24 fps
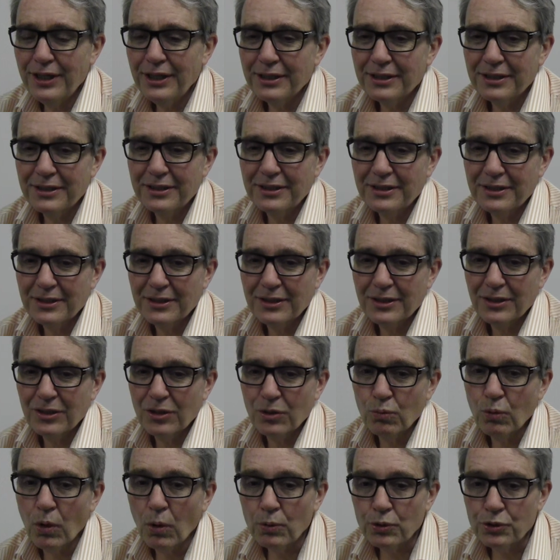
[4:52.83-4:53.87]
I think
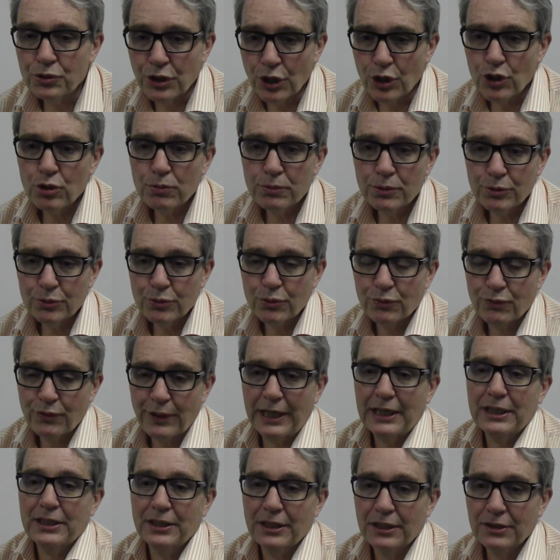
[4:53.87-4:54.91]
what was notable as a
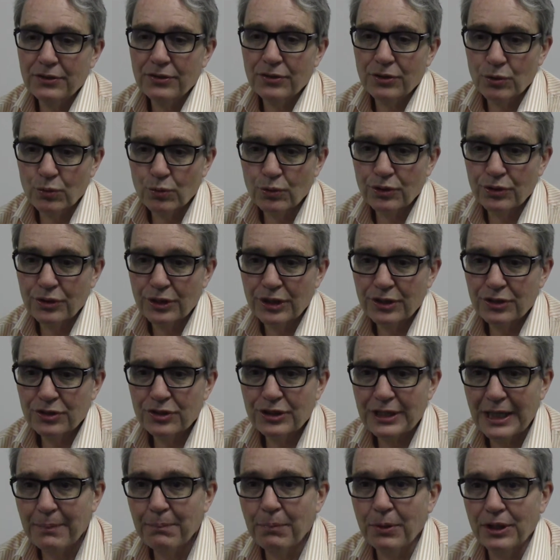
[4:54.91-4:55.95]
fact is that it was
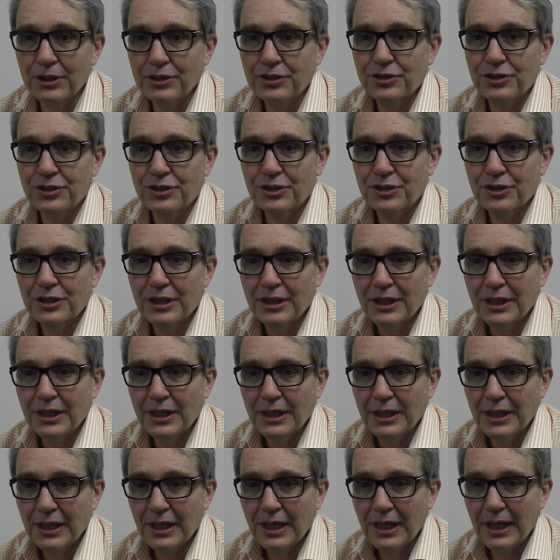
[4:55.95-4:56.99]
established
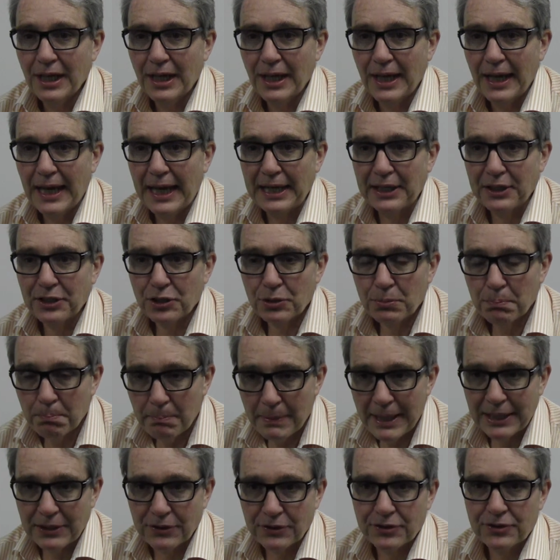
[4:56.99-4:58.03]
and
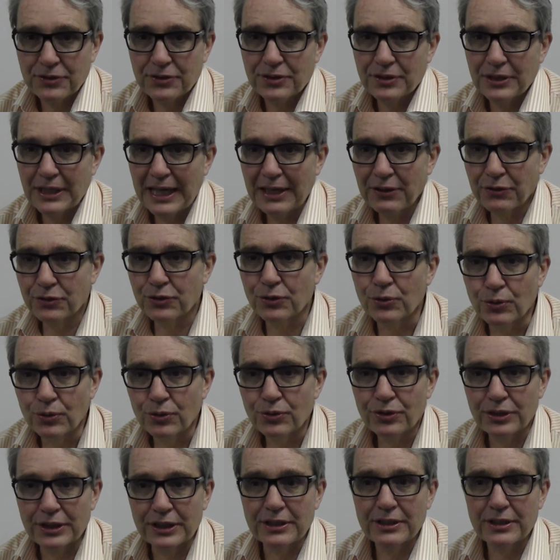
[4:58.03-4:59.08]
commenced as
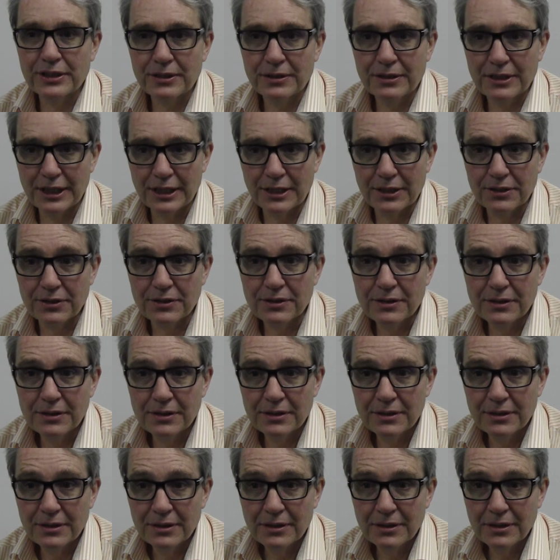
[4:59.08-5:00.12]
soon as it did.
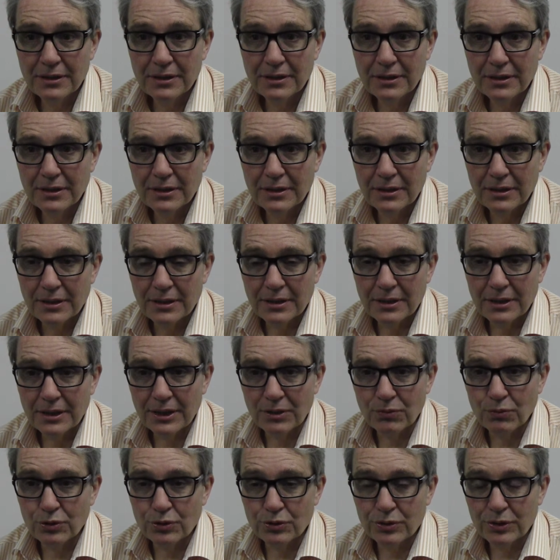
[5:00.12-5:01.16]

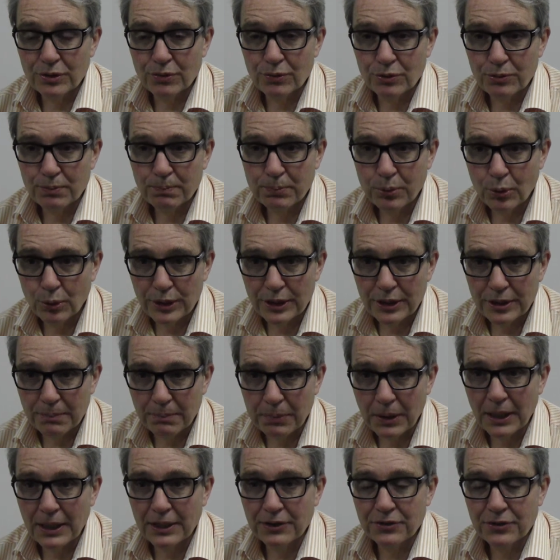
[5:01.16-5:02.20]
It was put
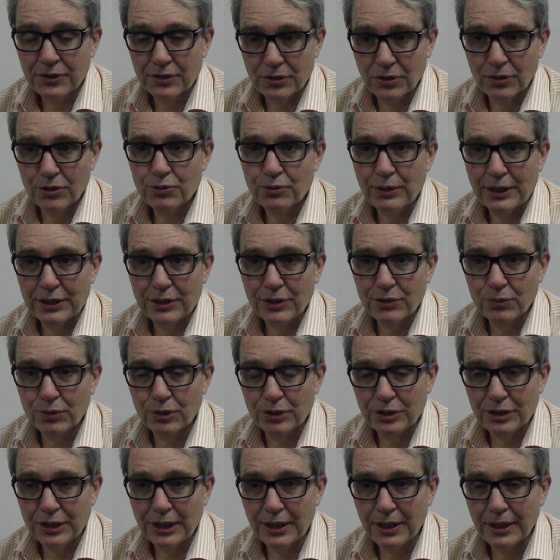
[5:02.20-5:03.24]
into place, the contractors
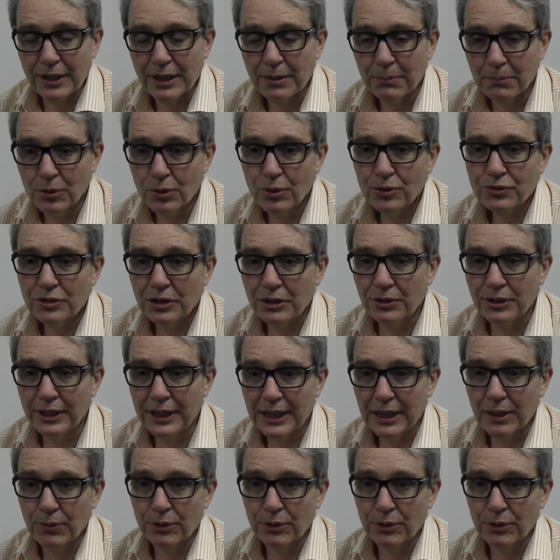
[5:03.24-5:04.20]
worked together, and more so